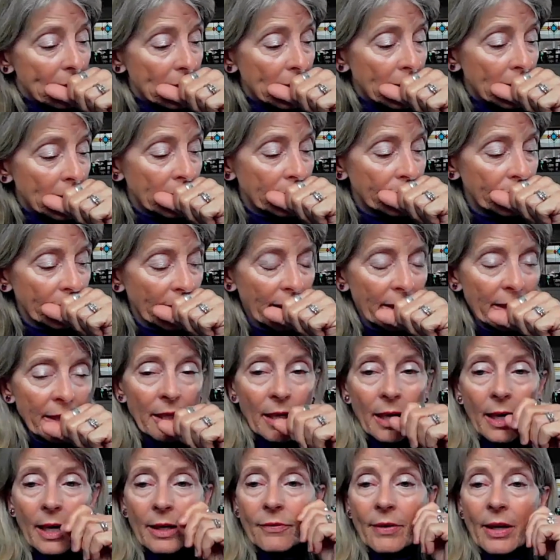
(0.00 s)

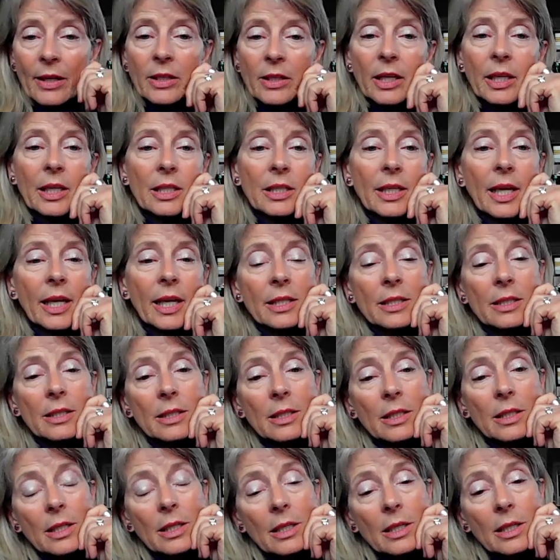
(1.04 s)
And I found out he
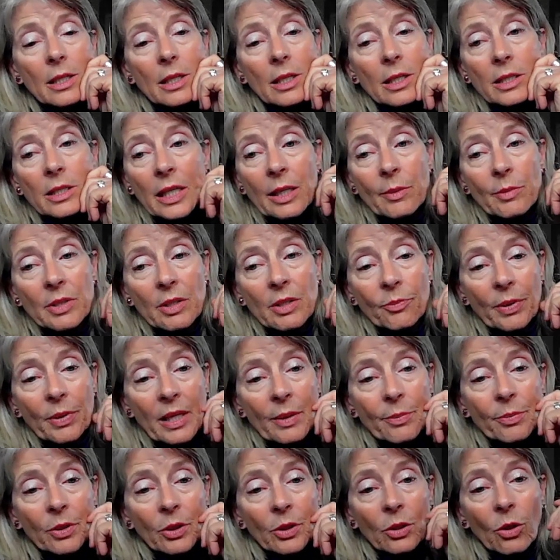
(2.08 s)
takes teams of
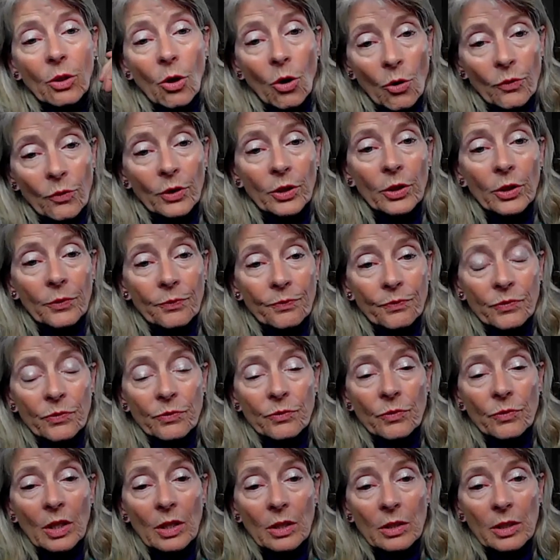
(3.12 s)
people over
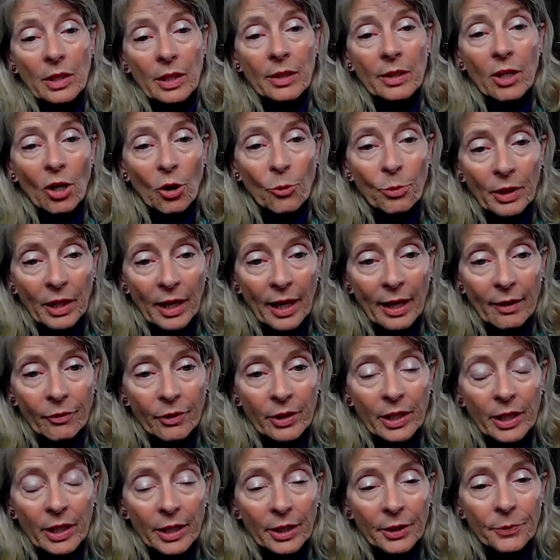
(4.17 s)
to Ethiopia
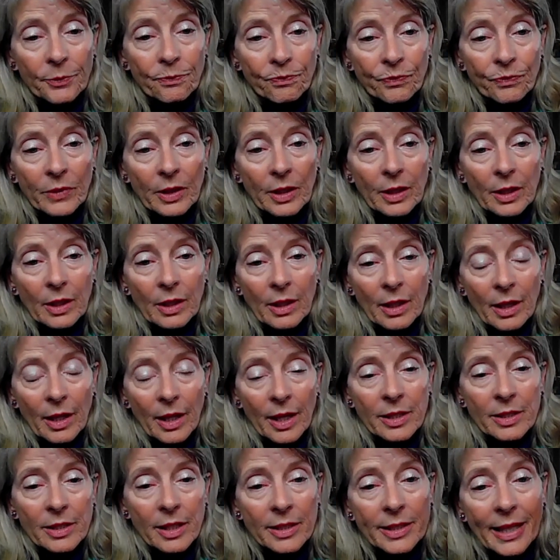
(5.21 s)
every year
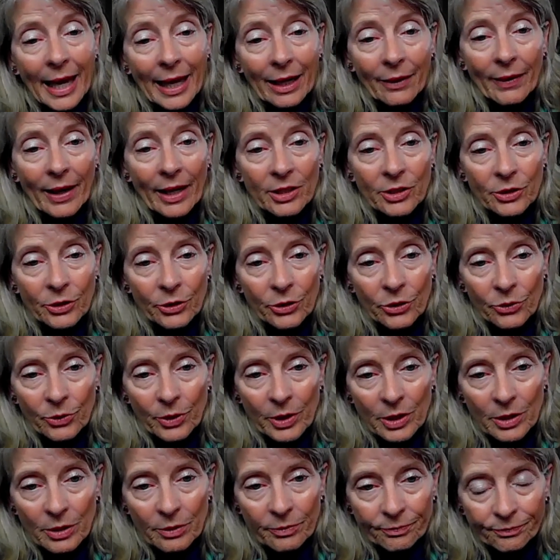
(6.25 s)
and does cataract
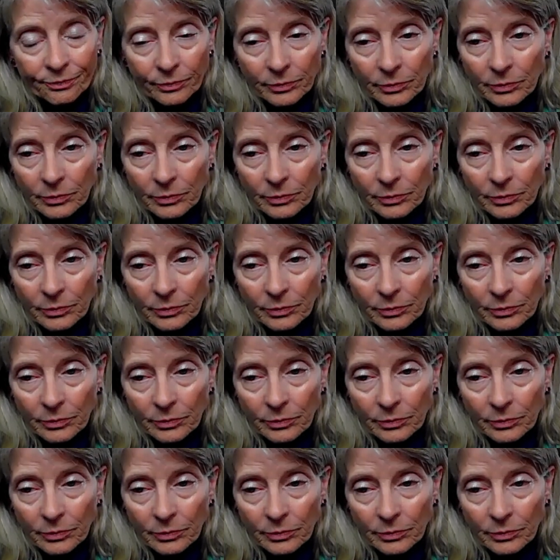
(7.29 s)
surgeries.